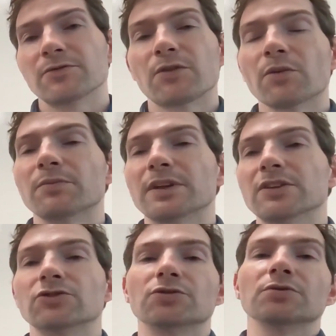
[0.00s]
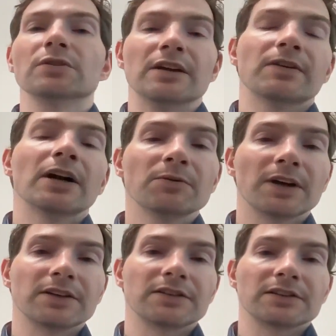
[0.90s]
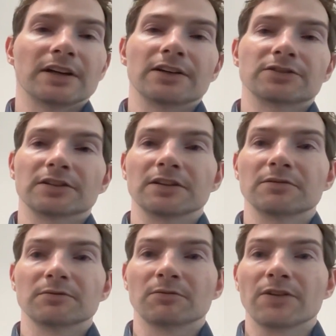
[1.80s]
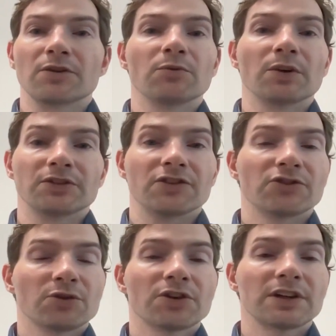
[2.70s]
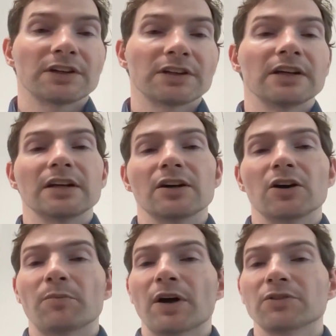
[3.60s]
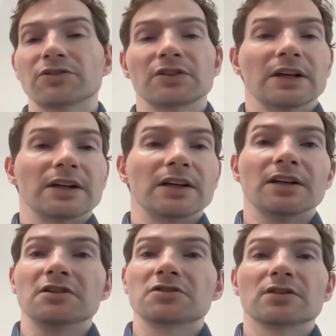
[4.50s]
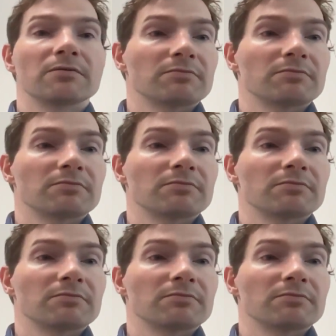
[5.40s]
for me to evaluate actually whether what he's talking about is,